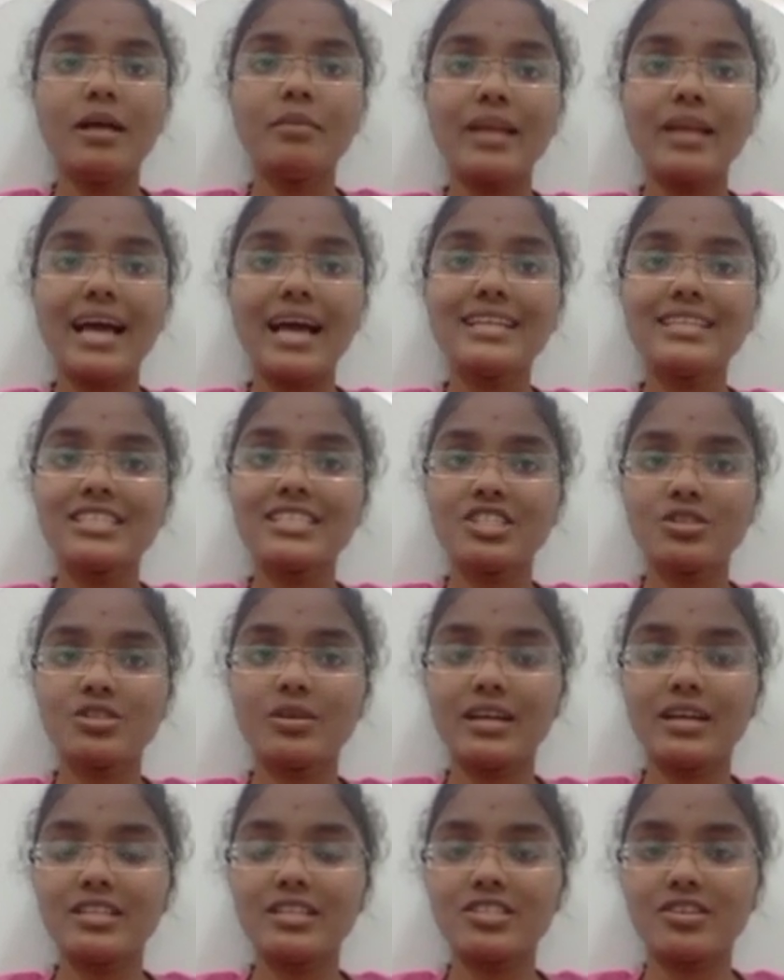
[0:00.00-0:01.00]
Plant tissue
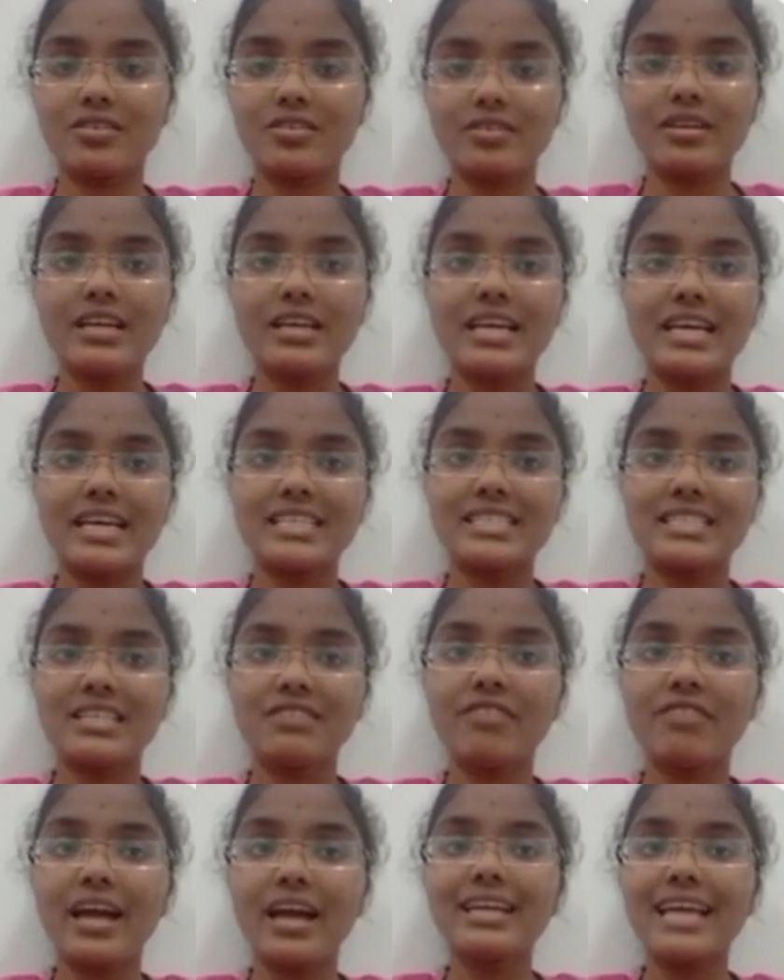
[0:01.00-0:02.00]
culture is
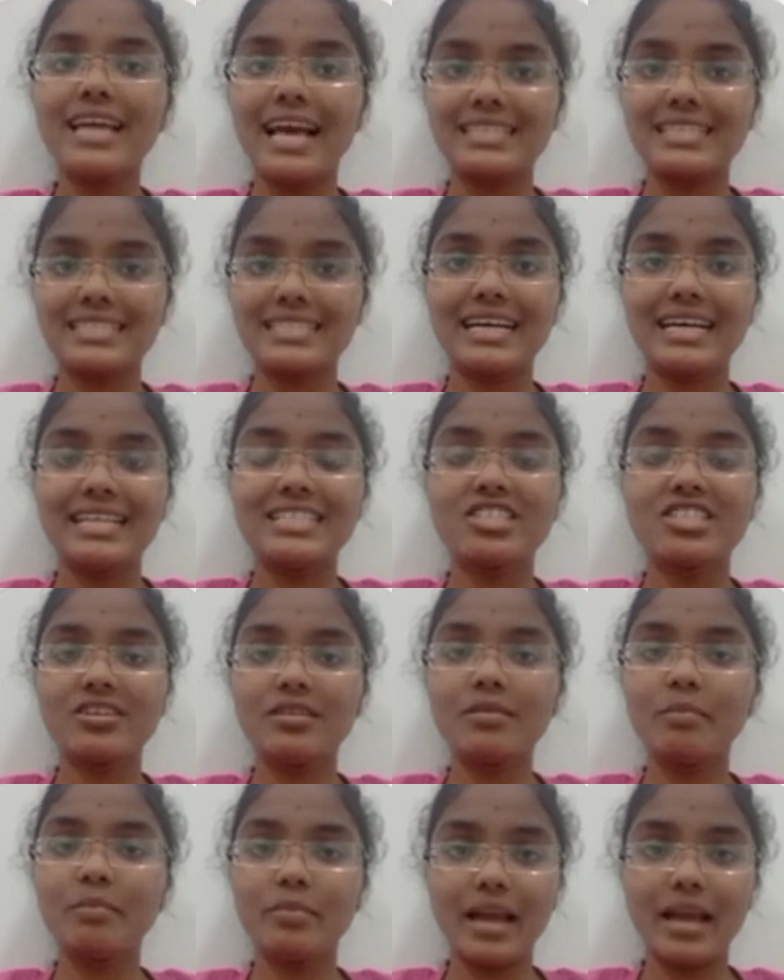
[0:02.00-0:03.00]
defined as
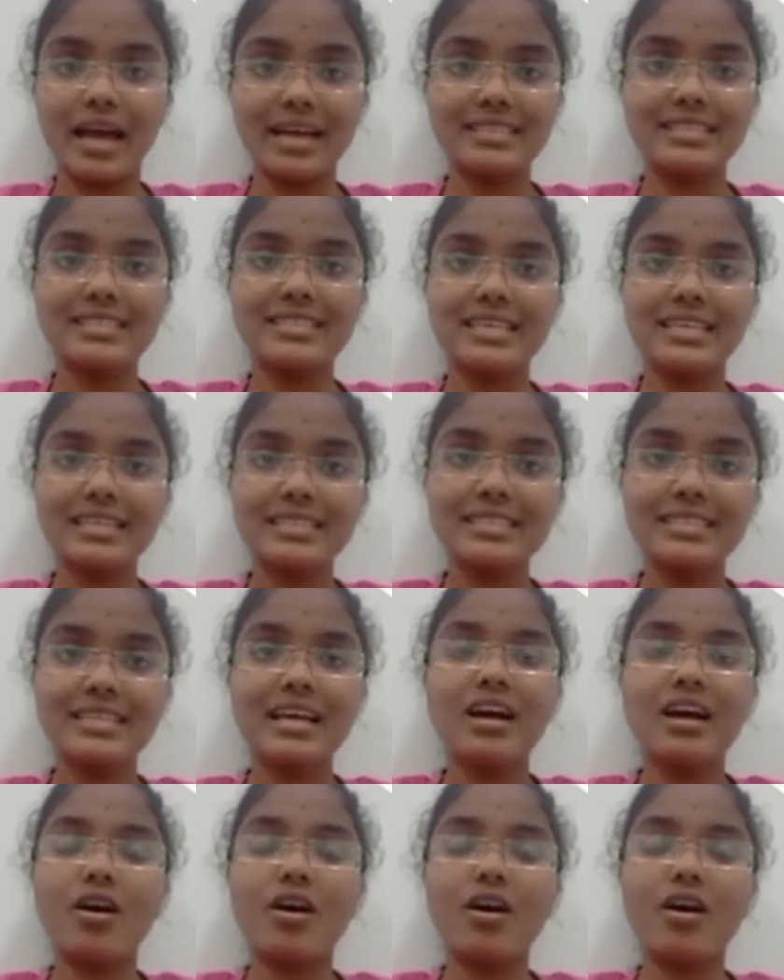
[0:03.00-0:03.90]
cultural plant seeds,